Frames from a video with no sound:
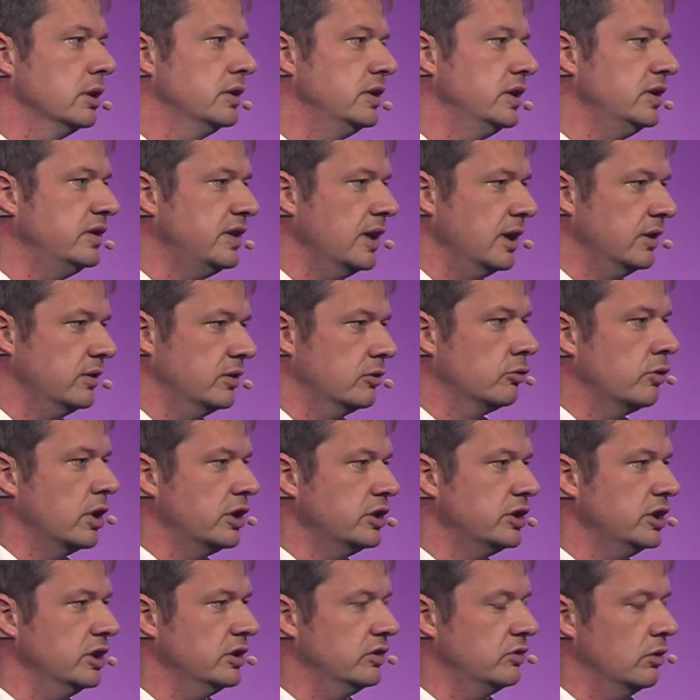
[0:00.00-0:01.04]
detect
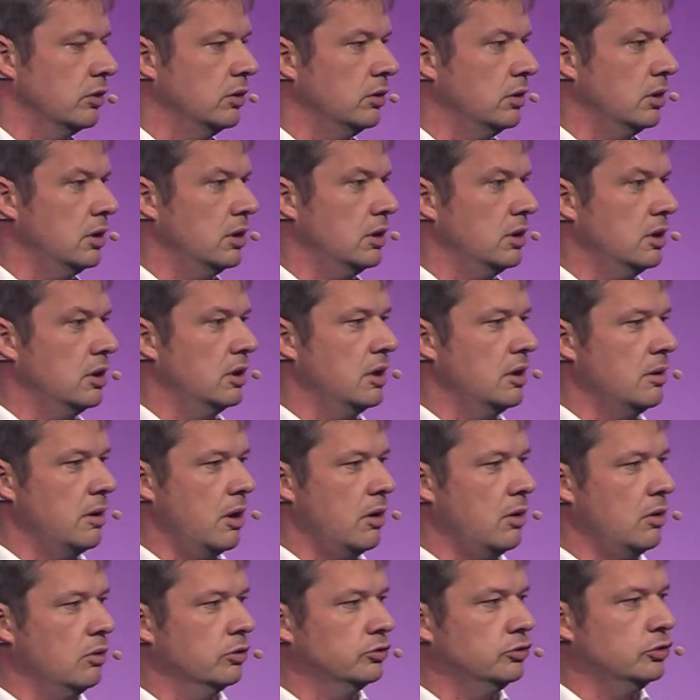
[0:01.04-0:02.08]
crashes
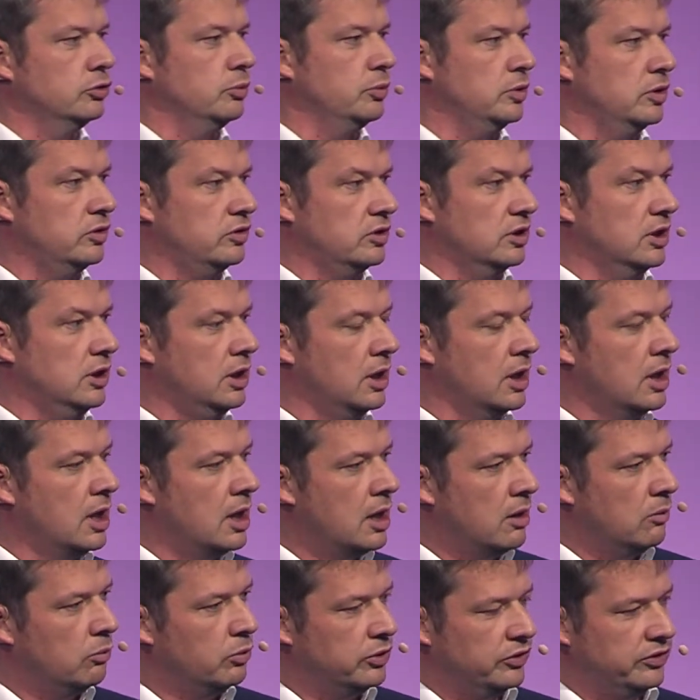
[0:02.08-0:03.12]
autonomously
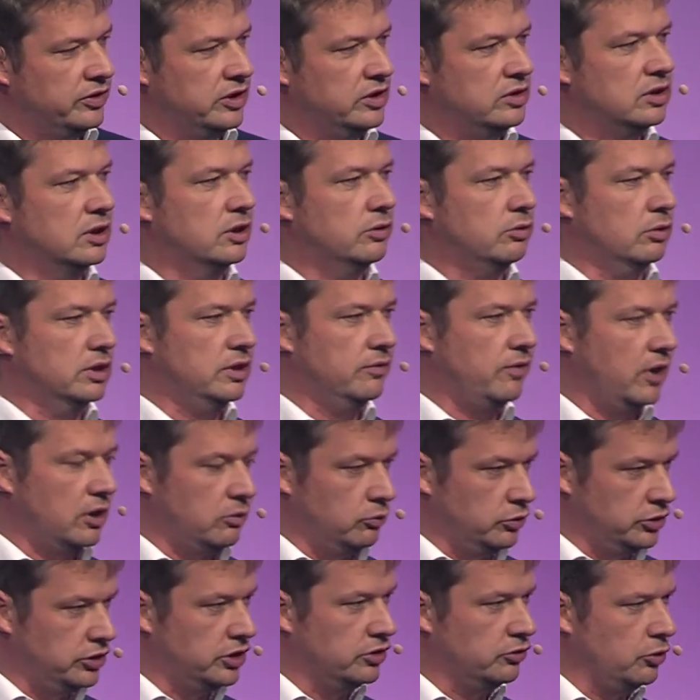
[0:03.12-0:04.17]
with this little device,
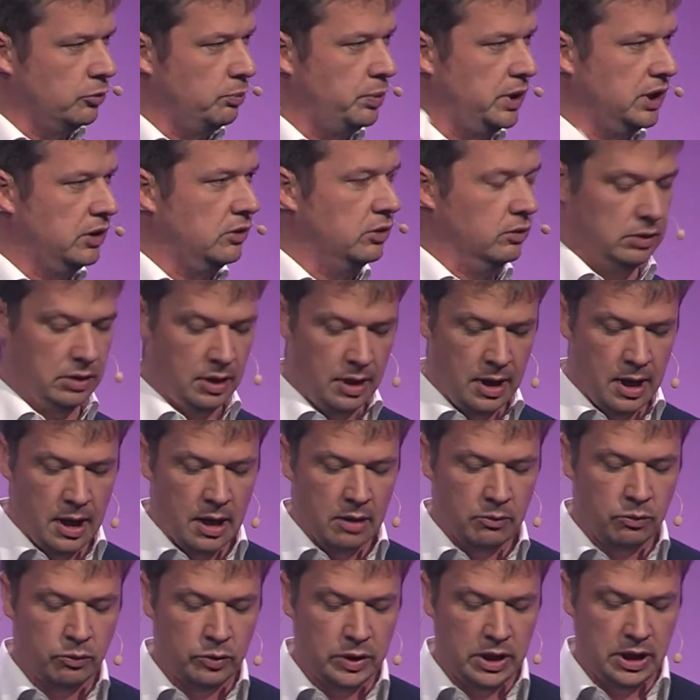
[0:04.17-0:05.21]
which is a beacon.
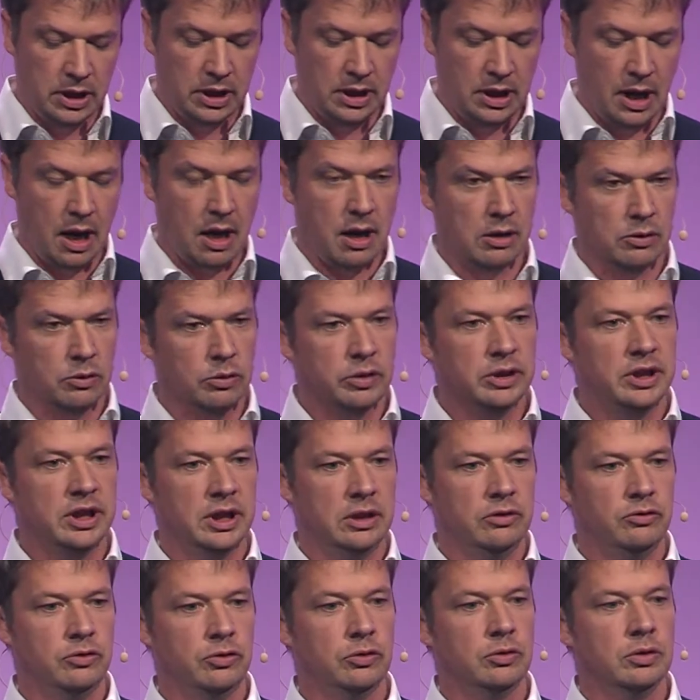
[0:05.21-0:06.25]
We are
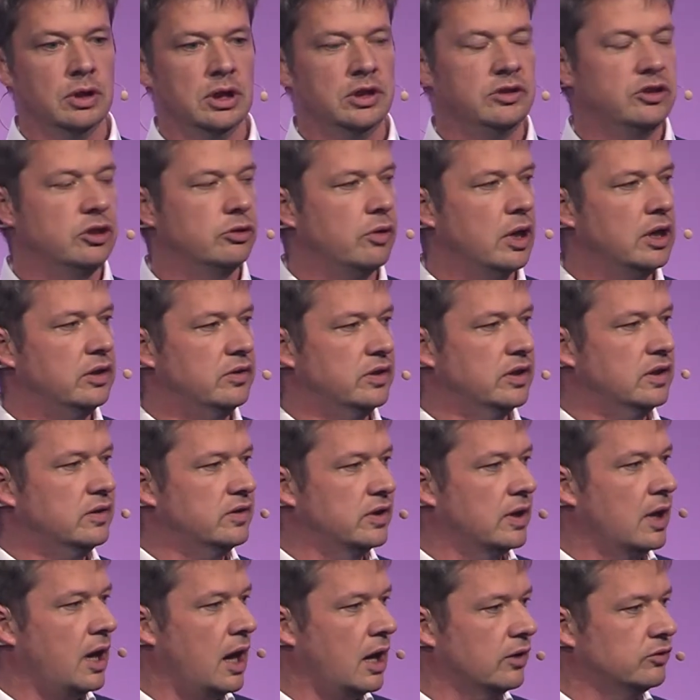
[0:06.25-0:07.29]
looking to integrate
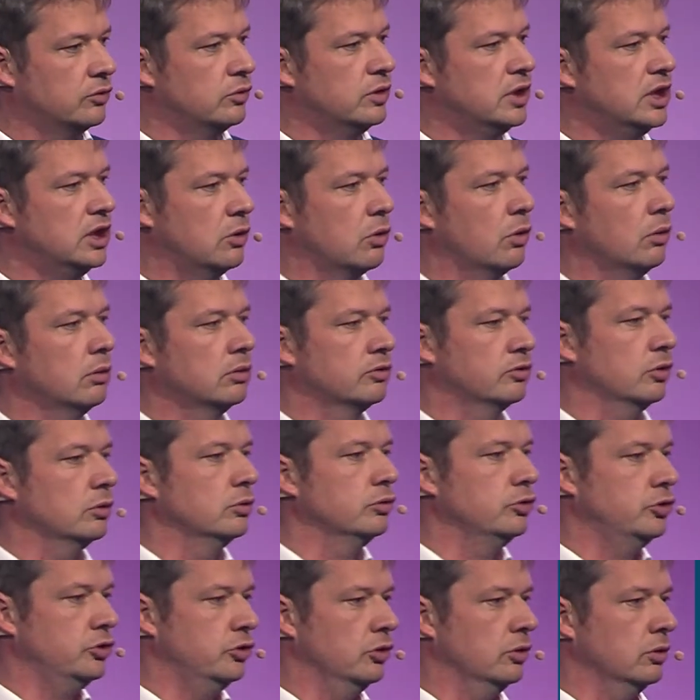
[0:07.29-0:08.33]
it as an equal
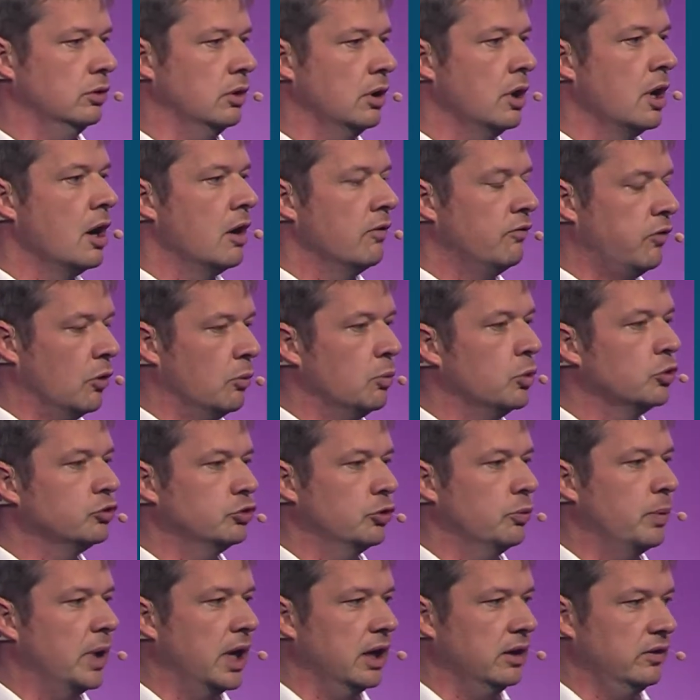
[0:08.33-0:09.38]
solution for
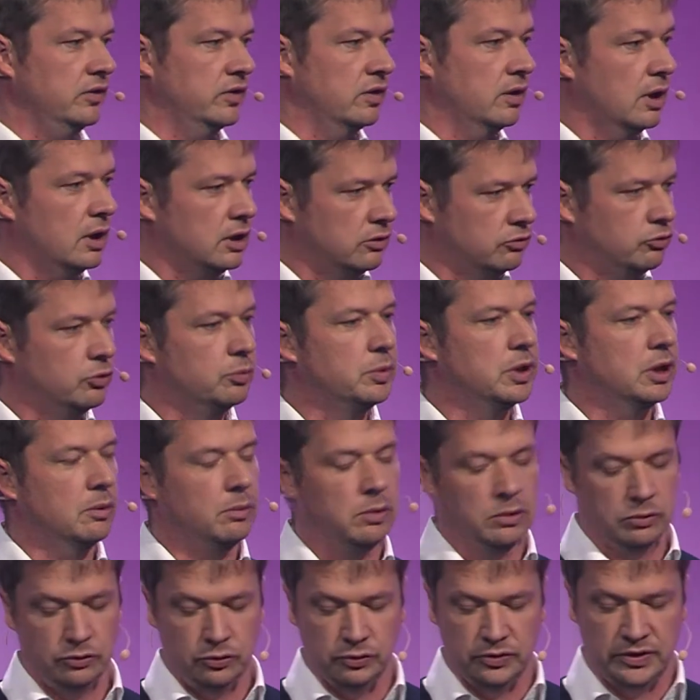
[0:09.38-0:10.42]
motorbikes and to be
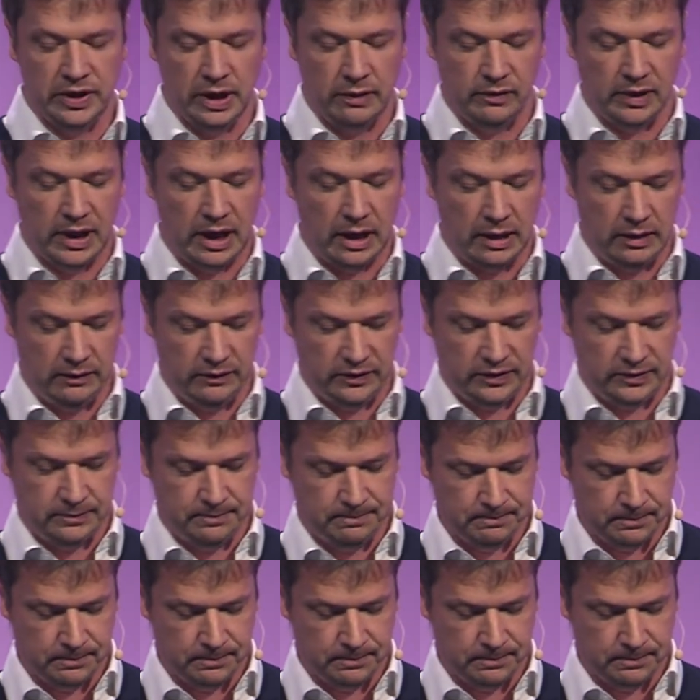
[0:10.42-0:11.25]
able to save lives.